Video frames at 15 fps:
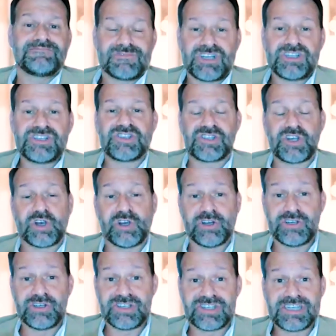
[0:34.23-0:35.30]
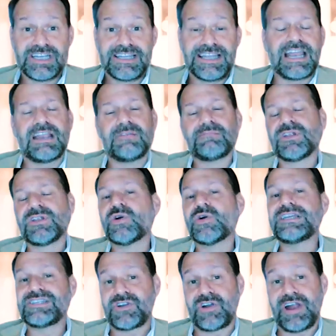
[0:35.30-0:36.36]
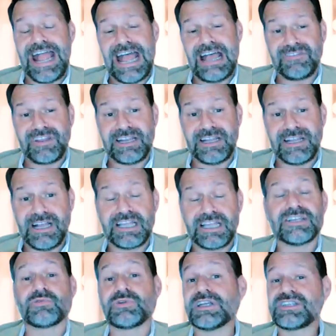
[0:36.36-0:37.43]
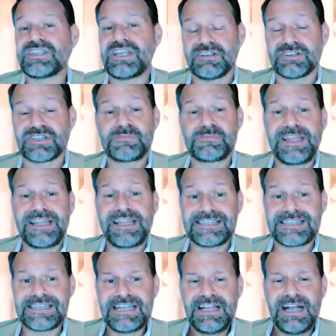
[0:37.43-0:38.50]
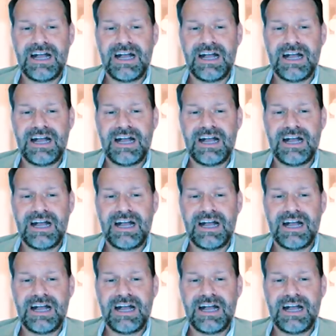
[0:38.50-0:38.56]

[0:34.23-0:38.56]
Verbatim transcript: concerns that employees are having in the retail space.